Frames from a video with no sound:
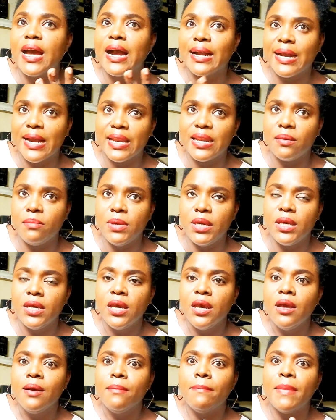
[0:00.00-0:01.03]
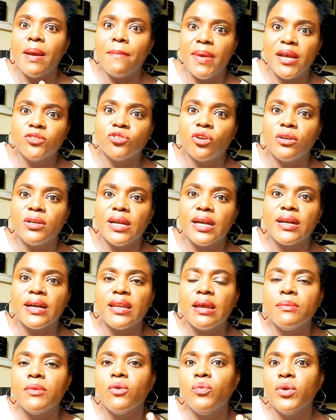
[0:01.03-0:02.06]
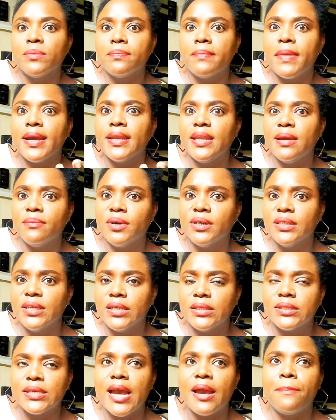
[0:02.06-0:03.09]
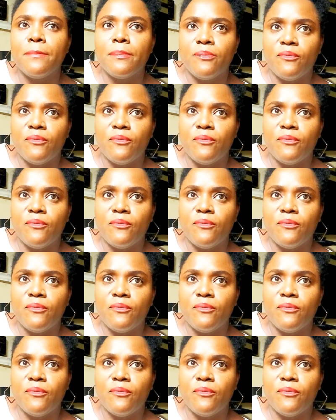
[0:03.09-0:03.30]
academy my mentoring academy with my name on it i